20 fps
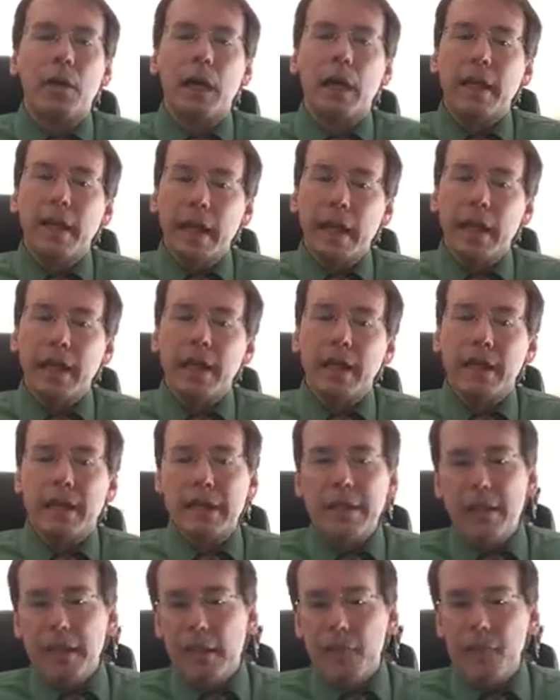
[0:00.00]

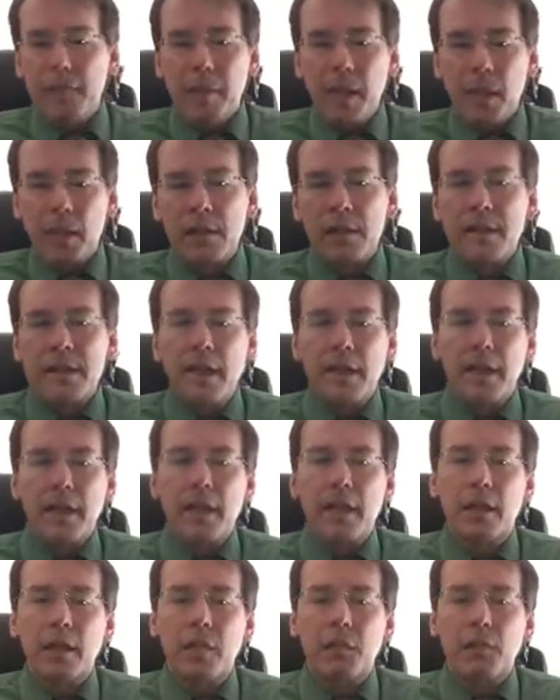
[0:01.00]
again, you have to balance that
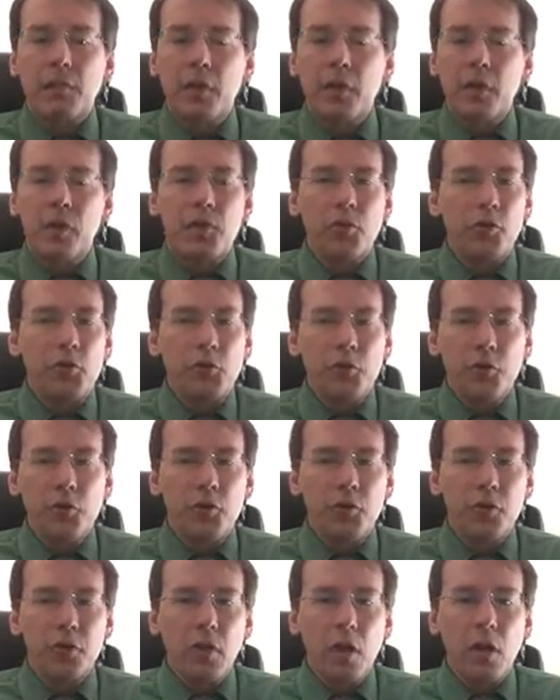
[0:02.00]
against Funder's
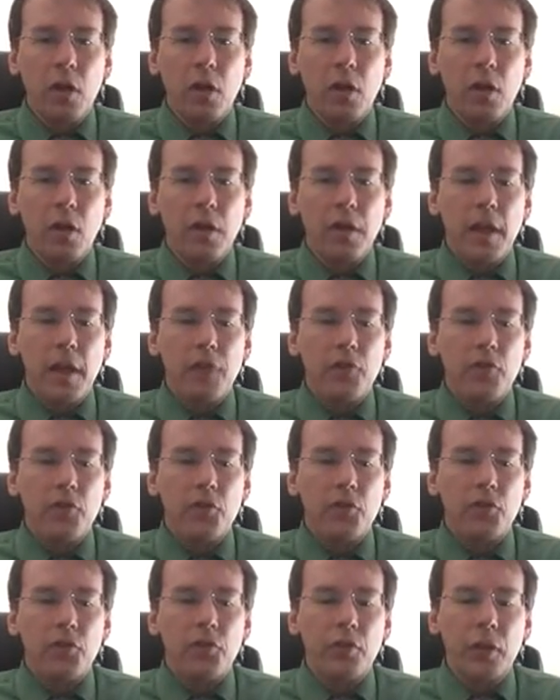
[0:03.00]
first law, that
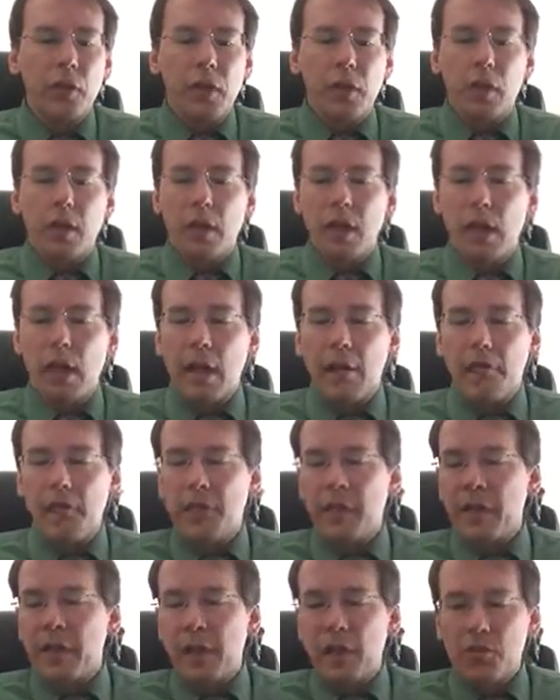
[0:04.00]
there's
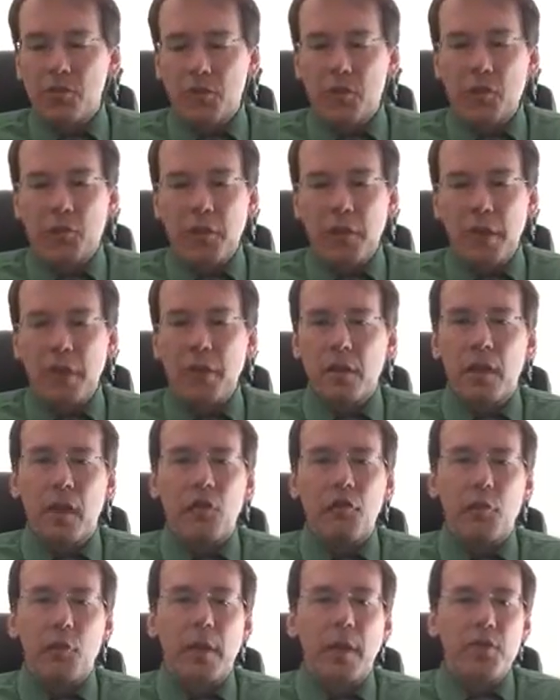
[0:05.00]
everything that has a strength
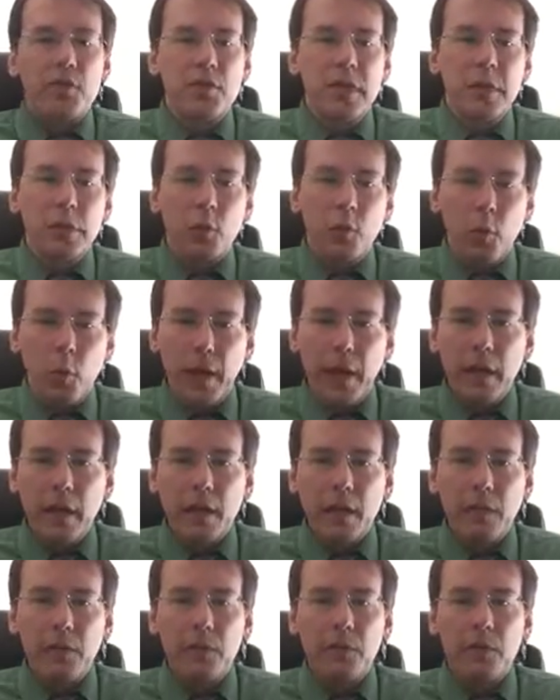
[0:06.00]
also has an equal
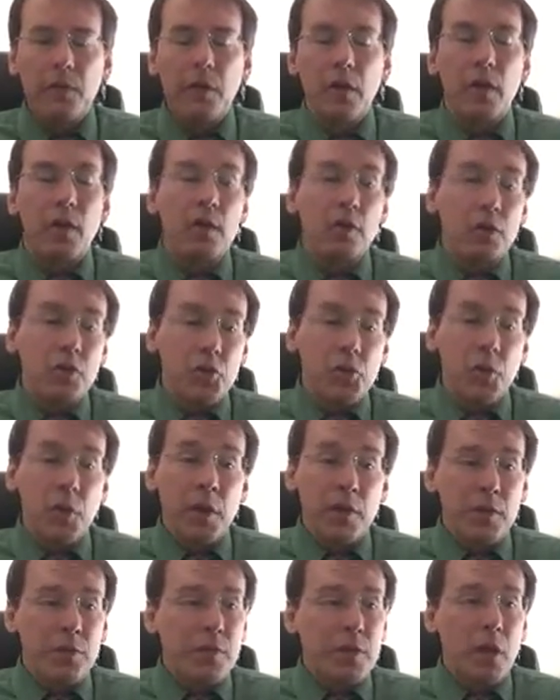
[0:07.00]
weakness. The
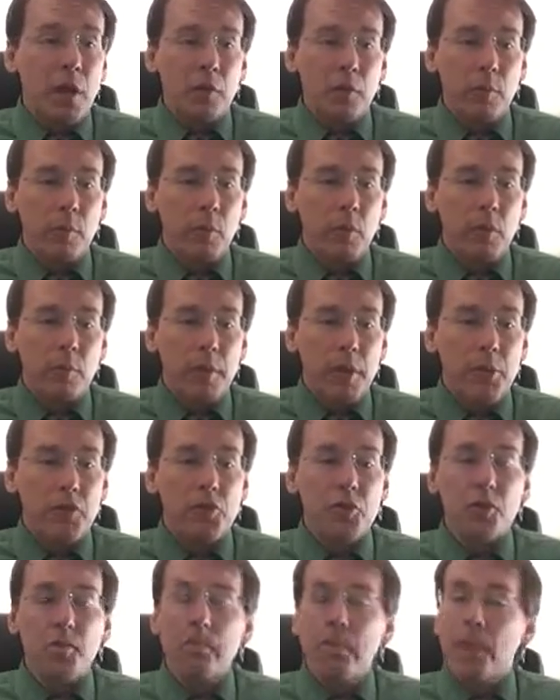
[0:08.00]
strength of the self-report
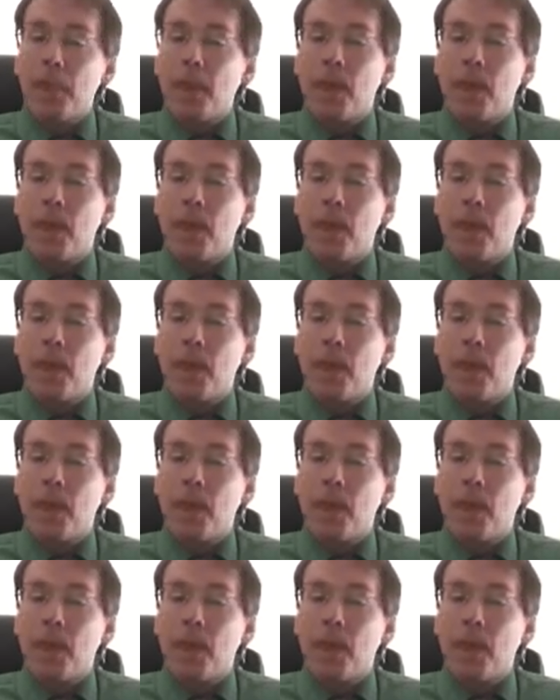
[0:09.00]
measure,